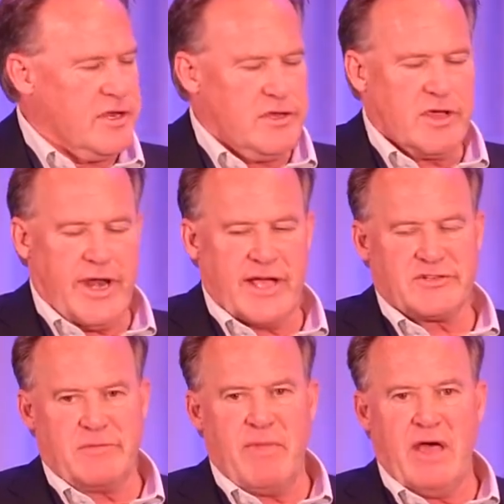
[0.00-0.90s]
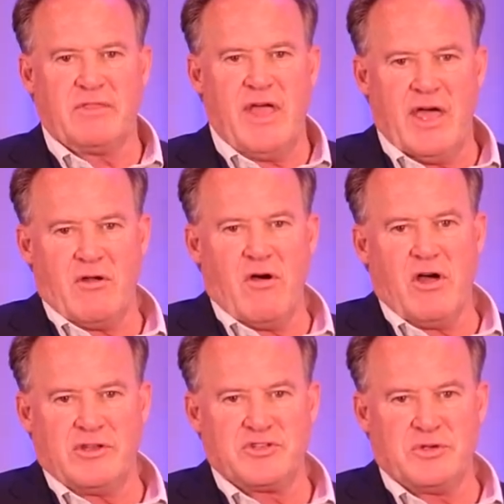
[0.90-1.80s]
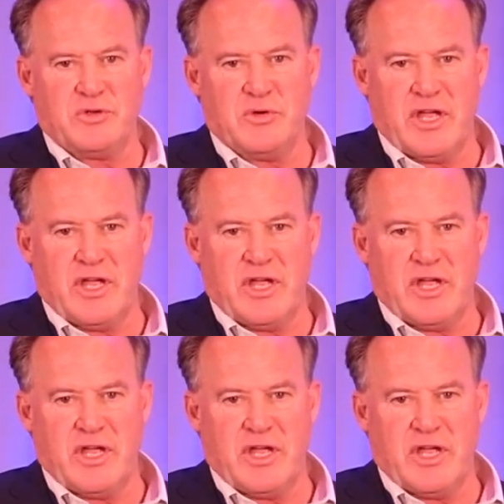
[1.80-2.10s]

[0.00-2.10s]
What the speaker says: and you can actually mount that onto,